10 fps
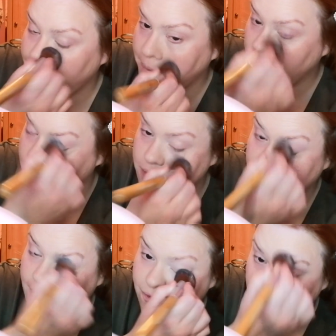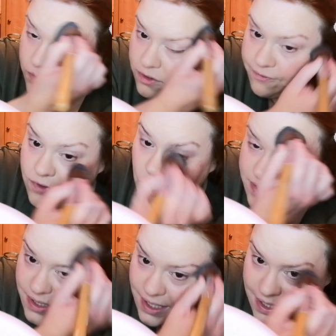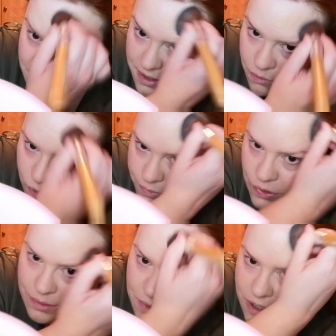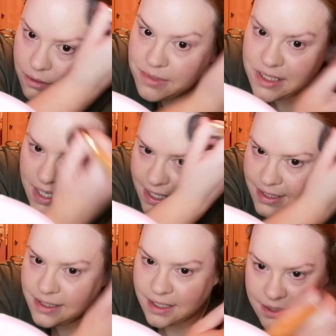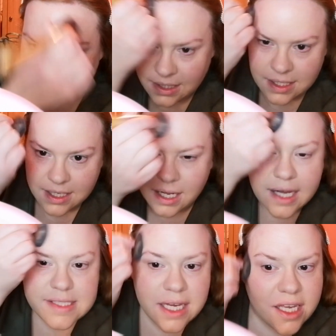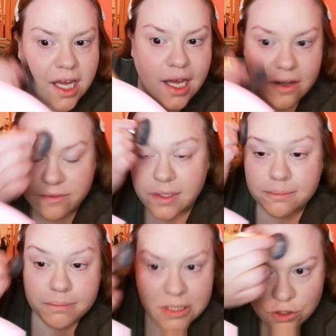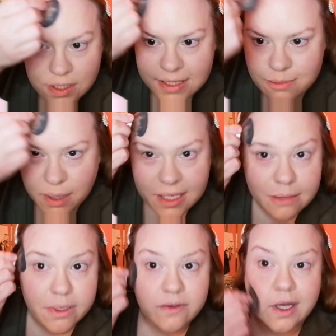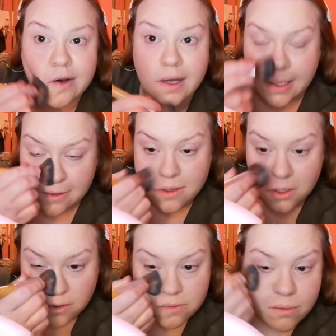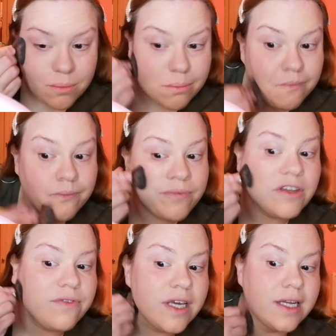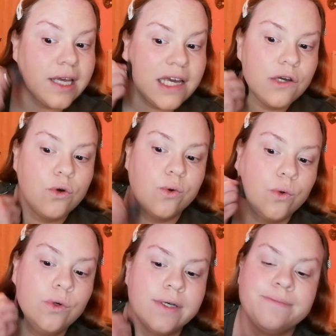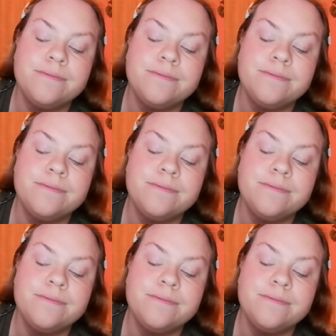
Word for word: because I haven't got the first idea what I'm doing when it comes to editing, as I have been transparent about that from the very get-go.